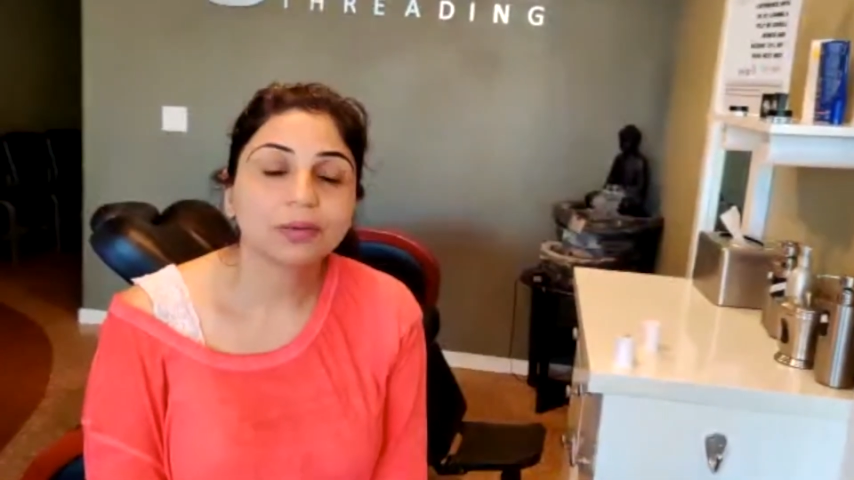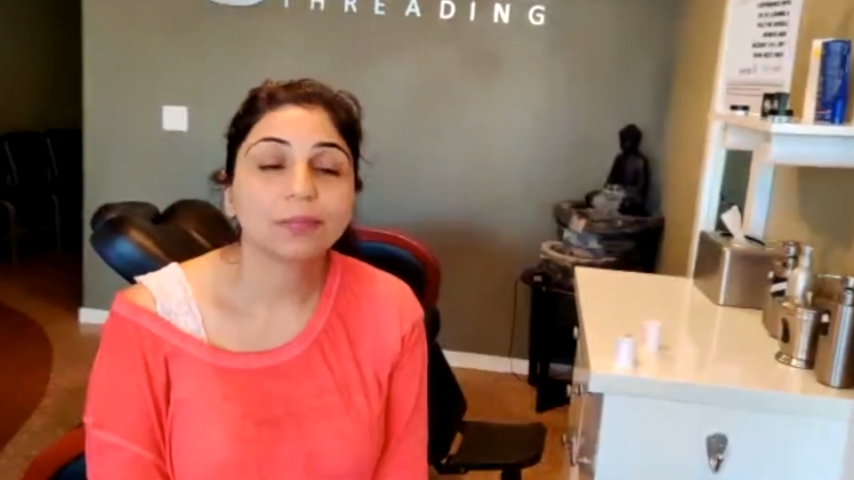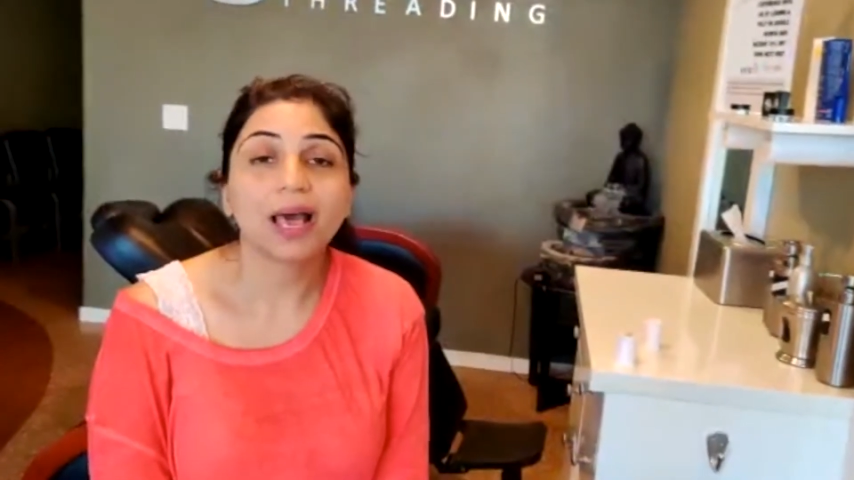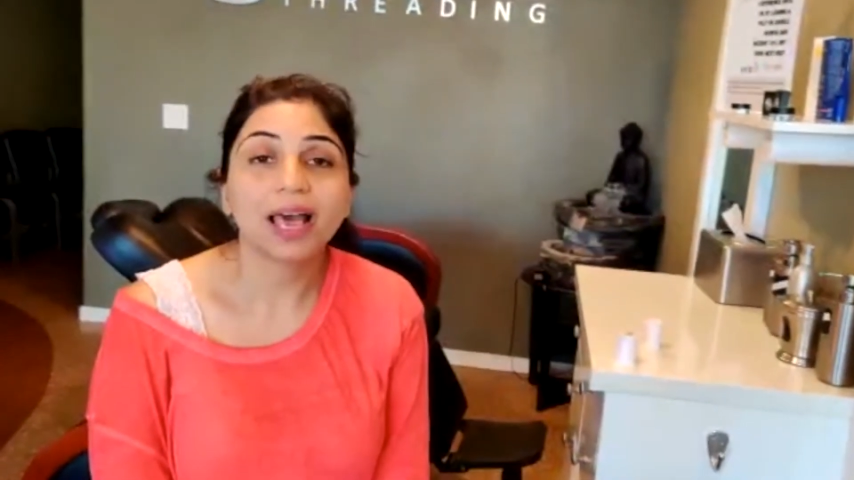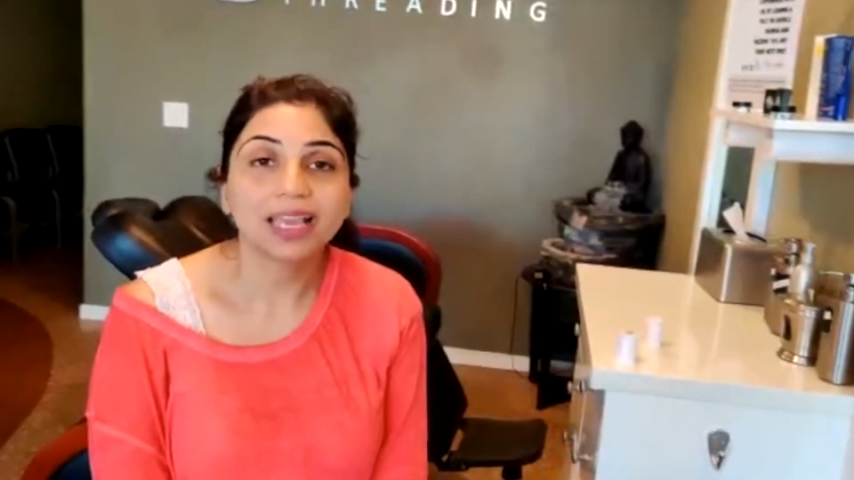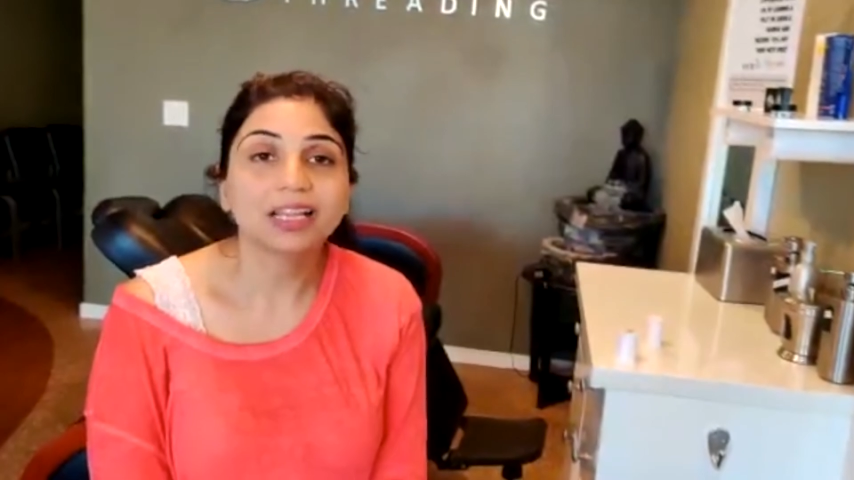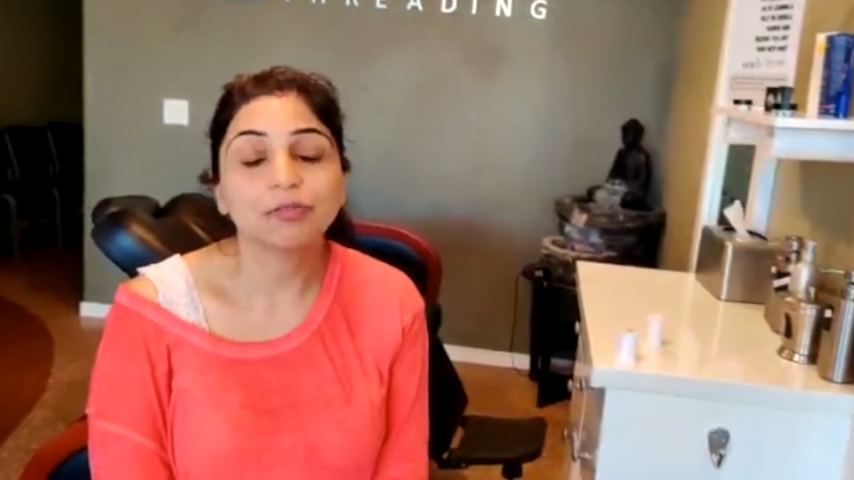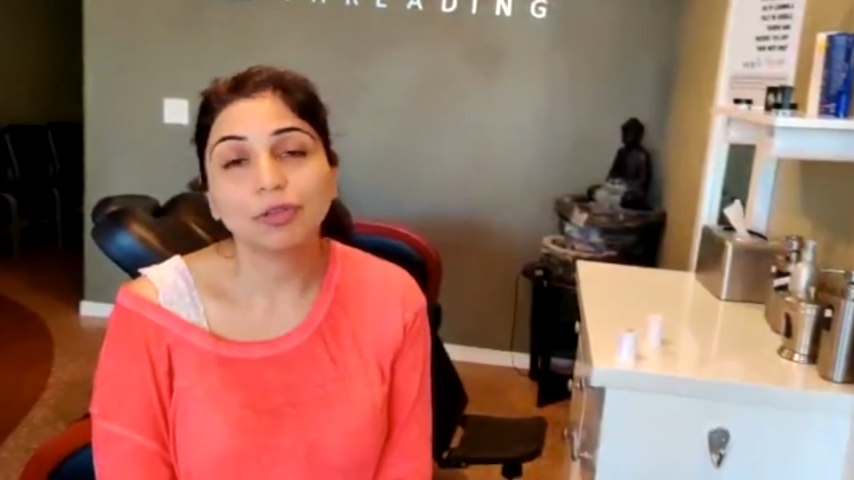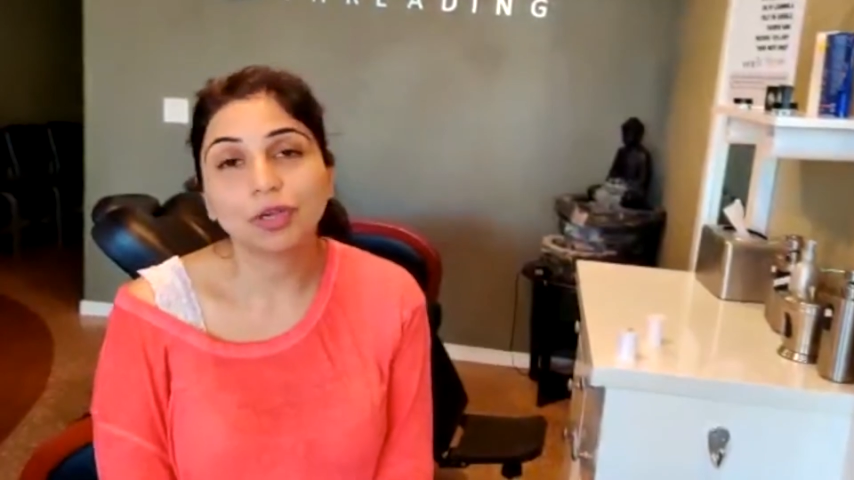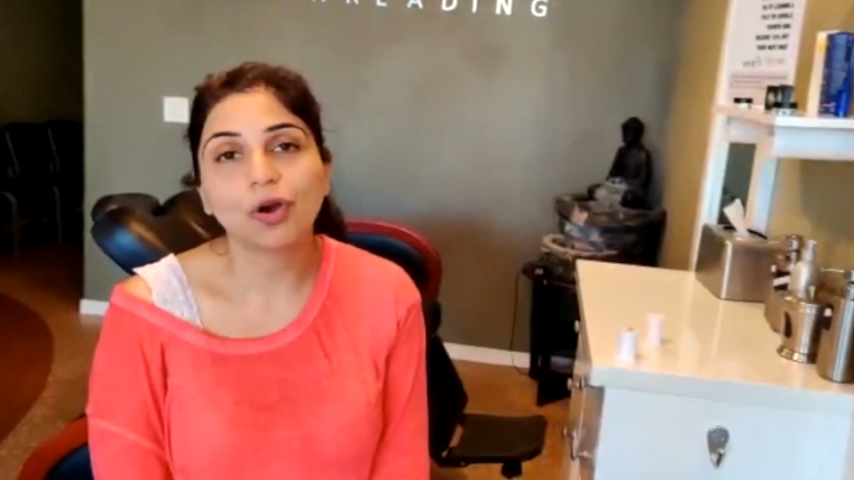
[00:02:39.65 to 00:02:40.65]
Bye. Love
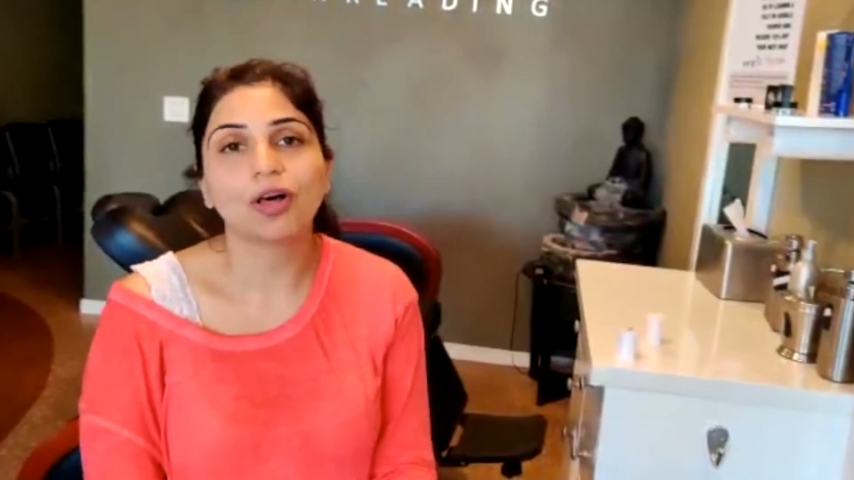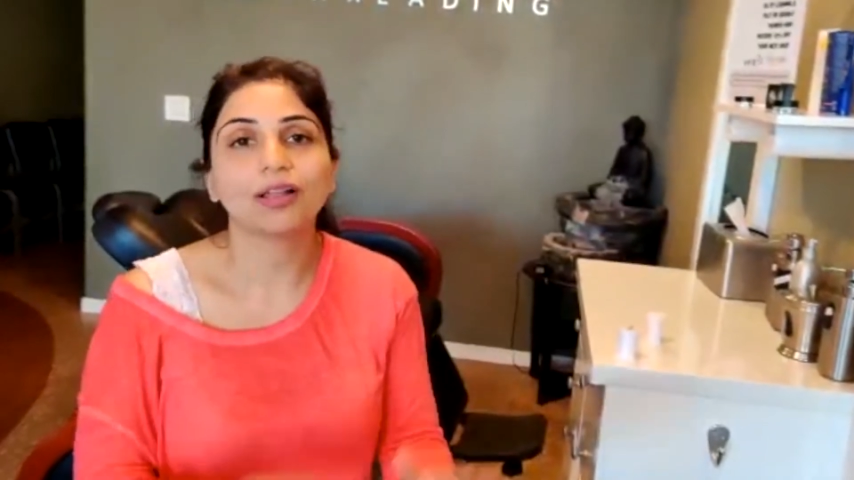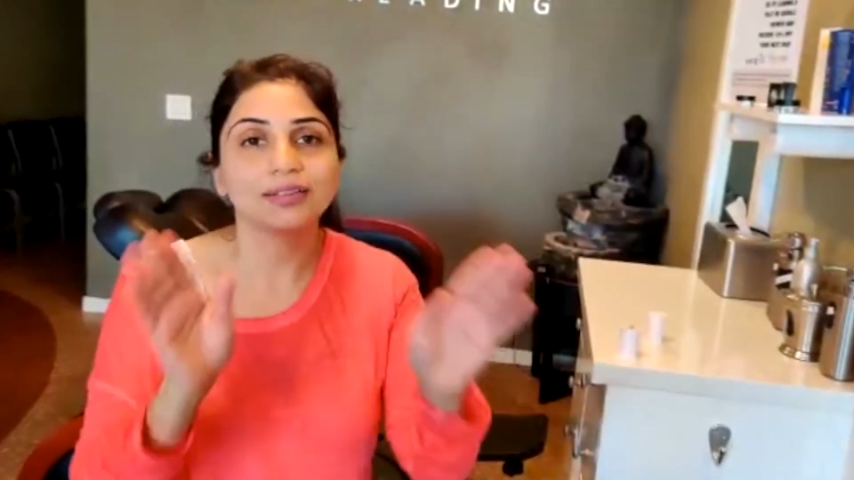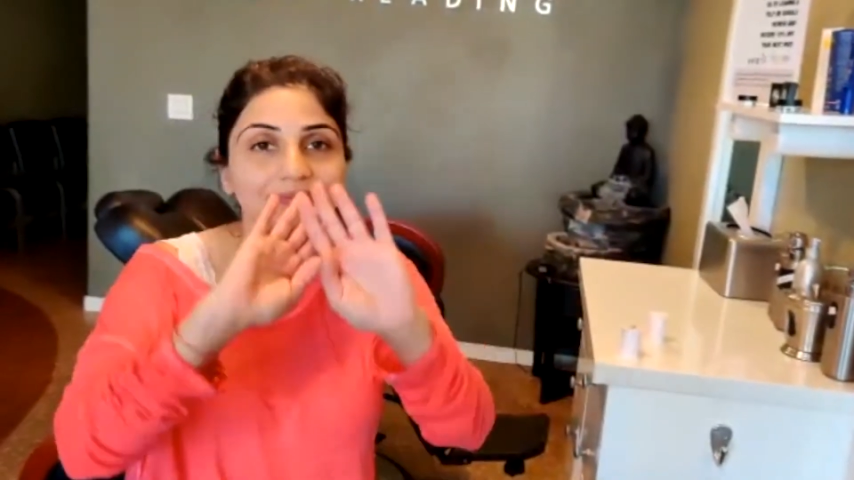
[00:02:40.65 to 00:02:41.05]
you all.